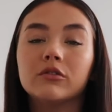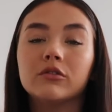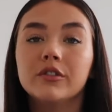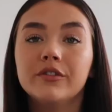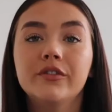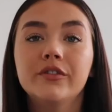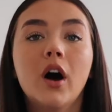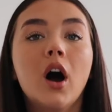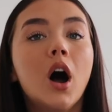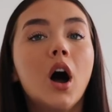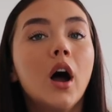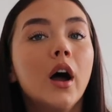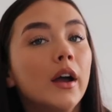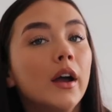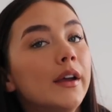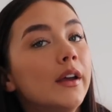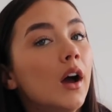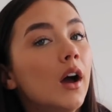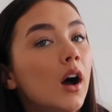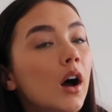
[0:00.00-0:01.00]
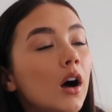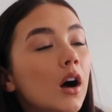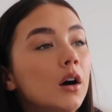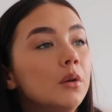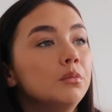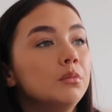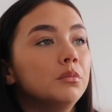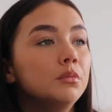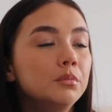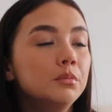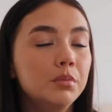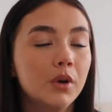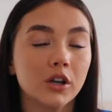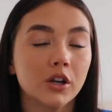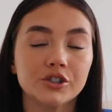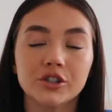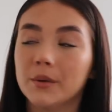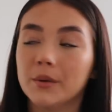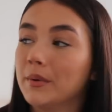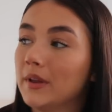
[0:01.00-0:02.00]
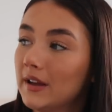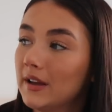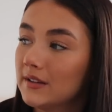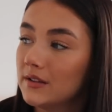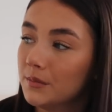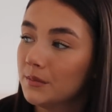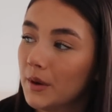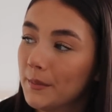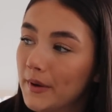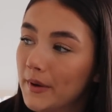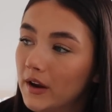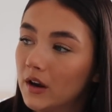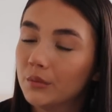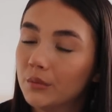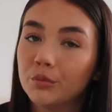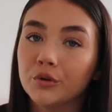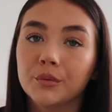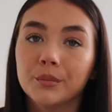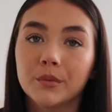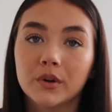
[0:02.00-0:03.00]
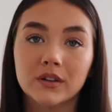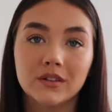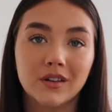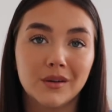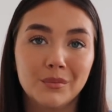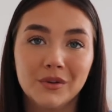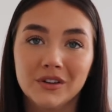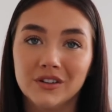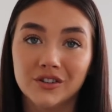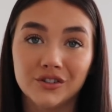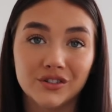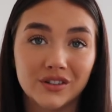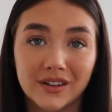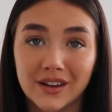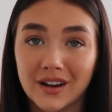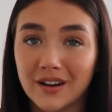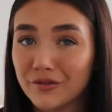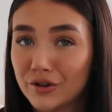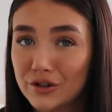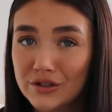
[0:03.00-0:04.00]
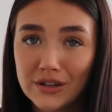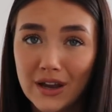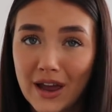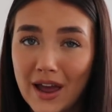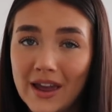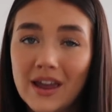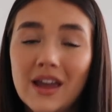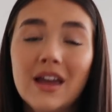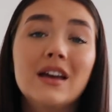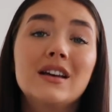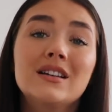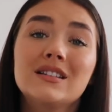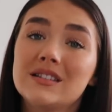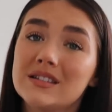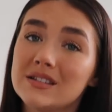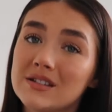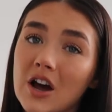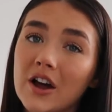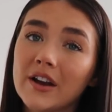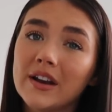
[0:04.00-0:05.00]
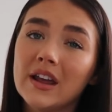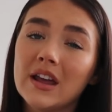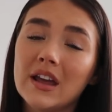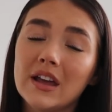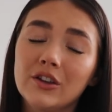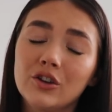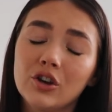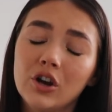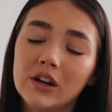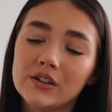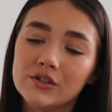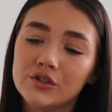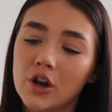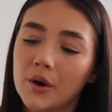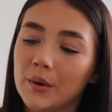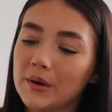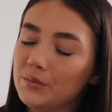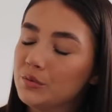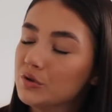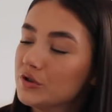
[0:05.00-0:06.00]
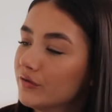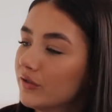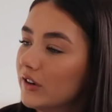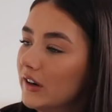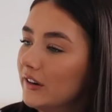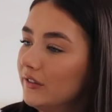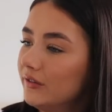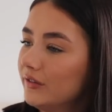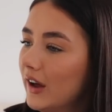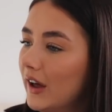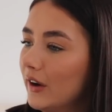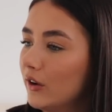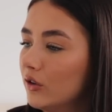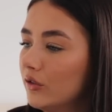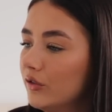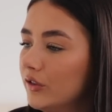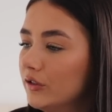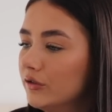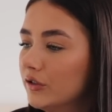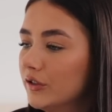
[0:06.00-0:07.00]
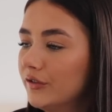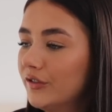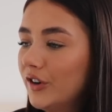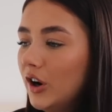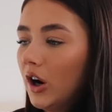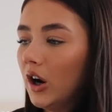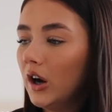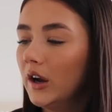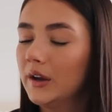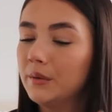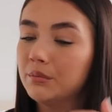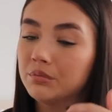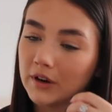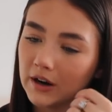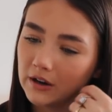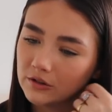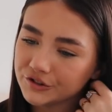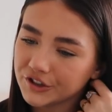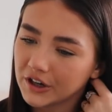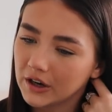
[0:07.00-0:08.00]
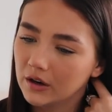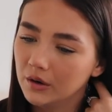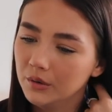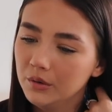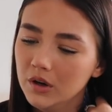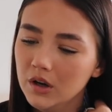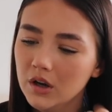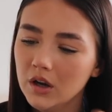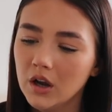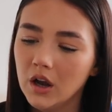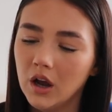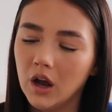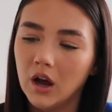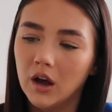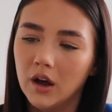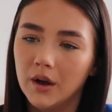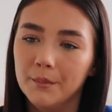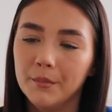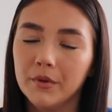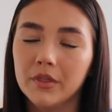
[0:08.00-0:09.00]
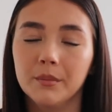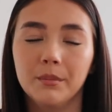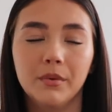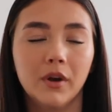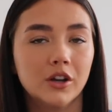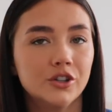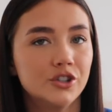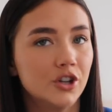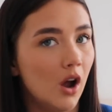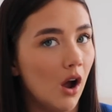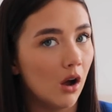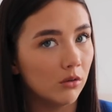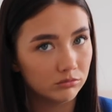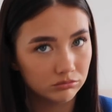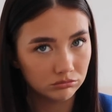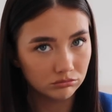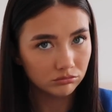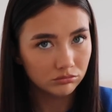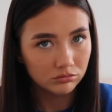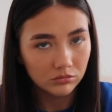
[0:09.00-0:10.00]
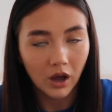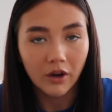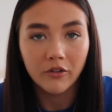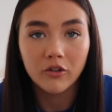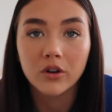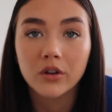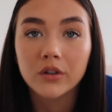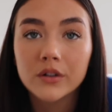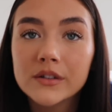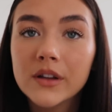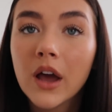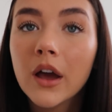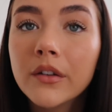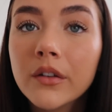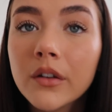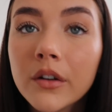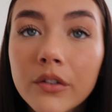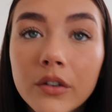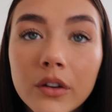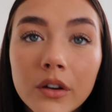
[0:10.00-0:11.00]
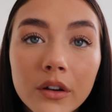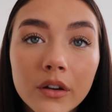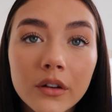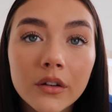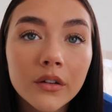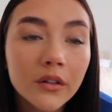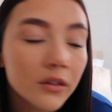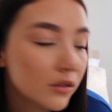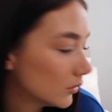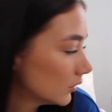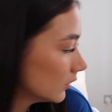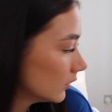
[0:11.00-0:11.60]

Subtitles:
the Refi blusher, but that is in my makeup room because I've been using it every day. Stunning. You guys know I wasn't really a fan of the Refi brow gel, but the blusher, I've got it on today. I don't know if you can,